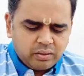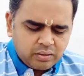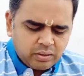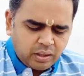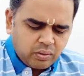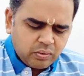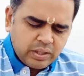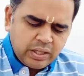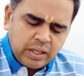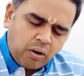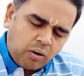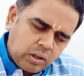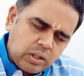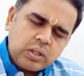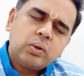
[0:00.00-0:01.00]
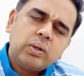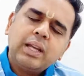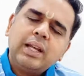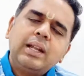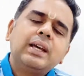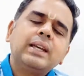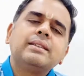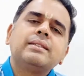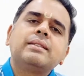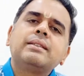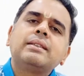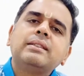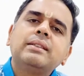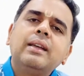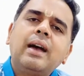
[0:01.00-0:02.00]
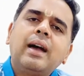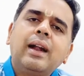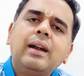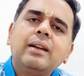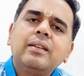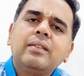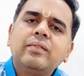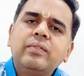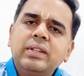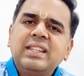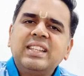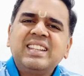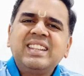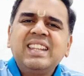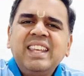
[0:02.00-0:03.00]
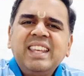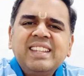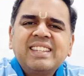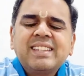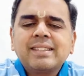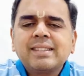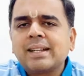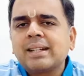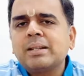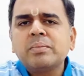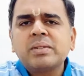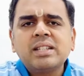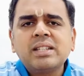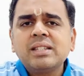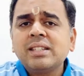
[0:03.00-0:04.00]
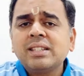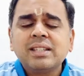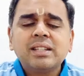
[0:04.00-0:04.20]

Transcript: Now, she also realized that with these circumstances,